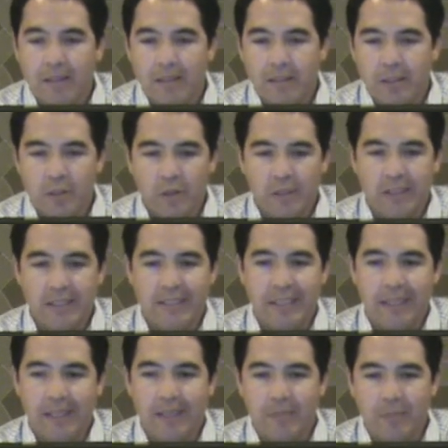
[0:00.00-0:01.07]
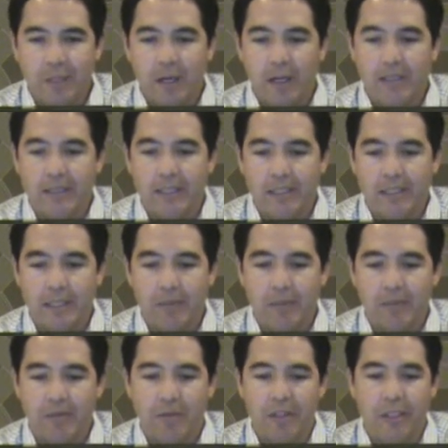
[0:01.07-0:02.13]
So doing the same cost
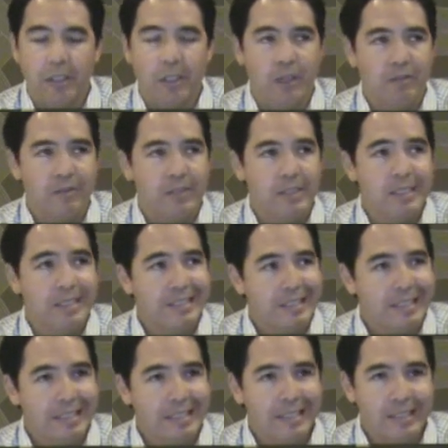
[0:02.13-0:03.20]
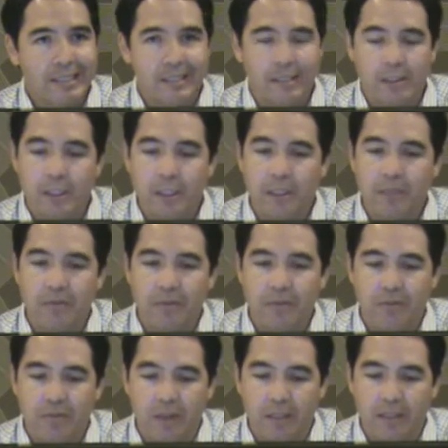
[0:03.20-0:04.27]
estimate for ER visits, and again, this is just for
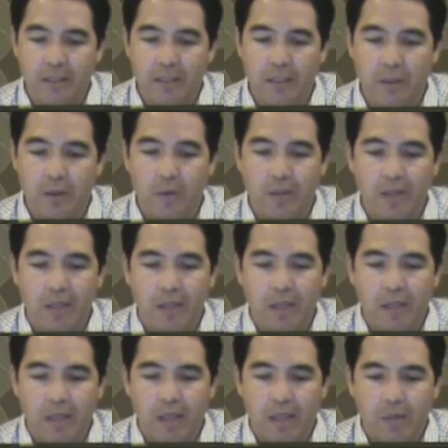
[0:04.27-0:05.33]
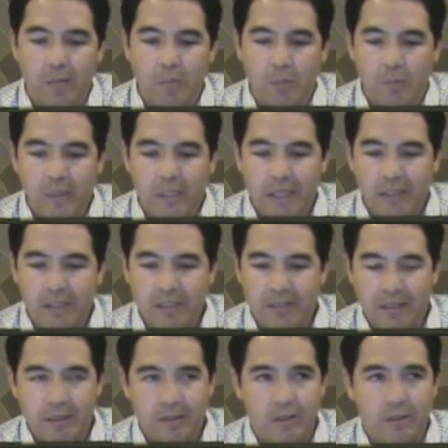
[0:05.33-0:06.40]
Fresno. We
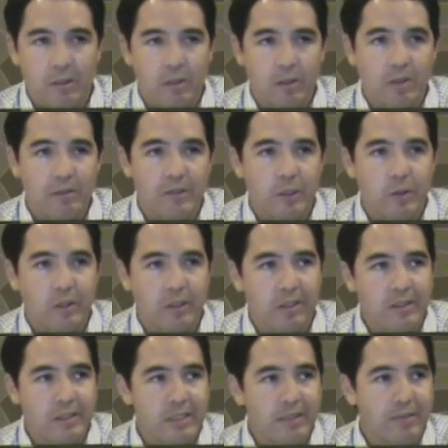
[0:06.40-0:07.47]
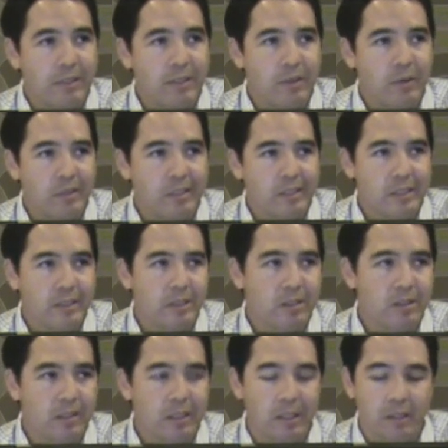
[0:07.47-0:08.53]
calculated a total of 273
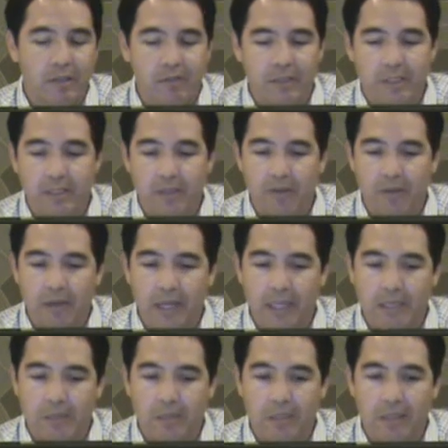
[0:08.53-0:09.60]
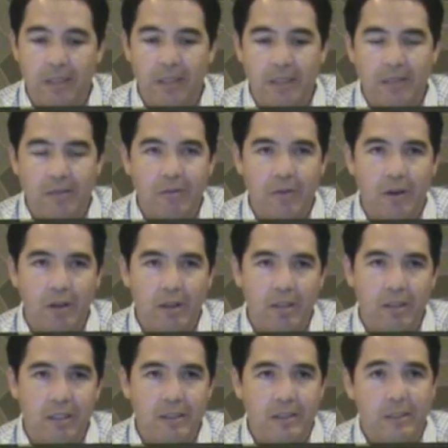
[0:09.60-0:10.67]
additional ER visits for asthma for
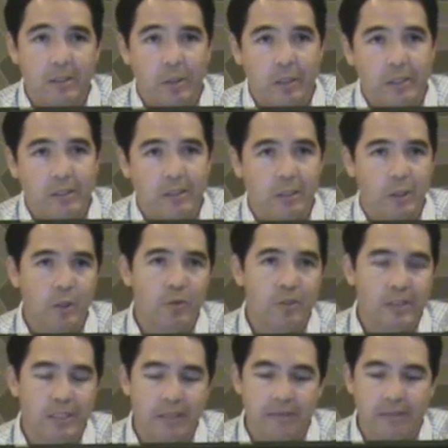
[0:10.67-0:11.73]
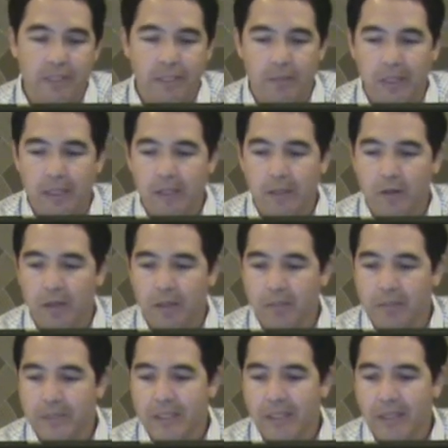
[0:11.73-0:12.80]
all concentrations over 17 micrograms.